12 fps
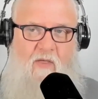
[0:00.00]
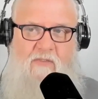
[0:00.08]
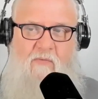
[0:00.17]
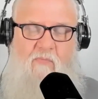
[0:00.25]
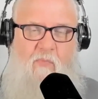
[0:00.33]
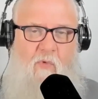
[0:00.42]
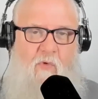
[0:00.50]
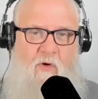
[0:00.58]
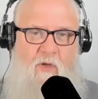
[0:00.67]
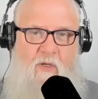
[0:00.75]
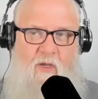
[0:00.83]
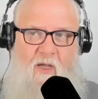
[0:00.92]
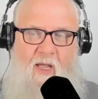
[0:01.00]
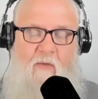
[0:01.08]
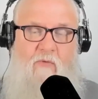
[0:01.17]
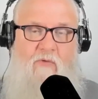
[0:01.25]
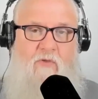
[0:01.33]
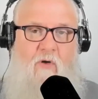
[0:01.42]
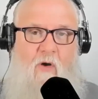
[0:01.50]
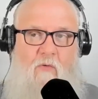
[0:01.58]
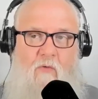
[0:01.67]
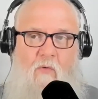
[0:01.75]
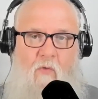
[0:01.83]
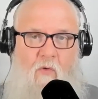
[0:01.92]
As a boy, I was
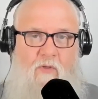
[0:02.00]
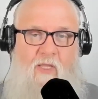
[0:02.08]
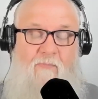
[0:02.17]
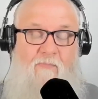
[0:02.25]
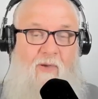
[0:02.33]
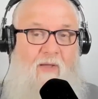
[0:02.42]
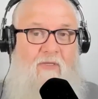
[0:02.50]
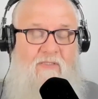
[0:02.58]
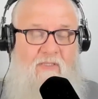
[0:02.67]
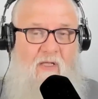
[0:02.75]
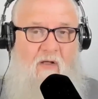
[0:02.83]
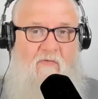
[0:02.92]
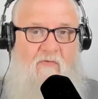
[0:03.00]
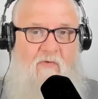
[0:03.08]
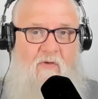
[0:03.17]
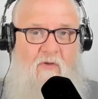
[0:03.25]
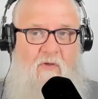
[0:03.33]
gone all day by myself.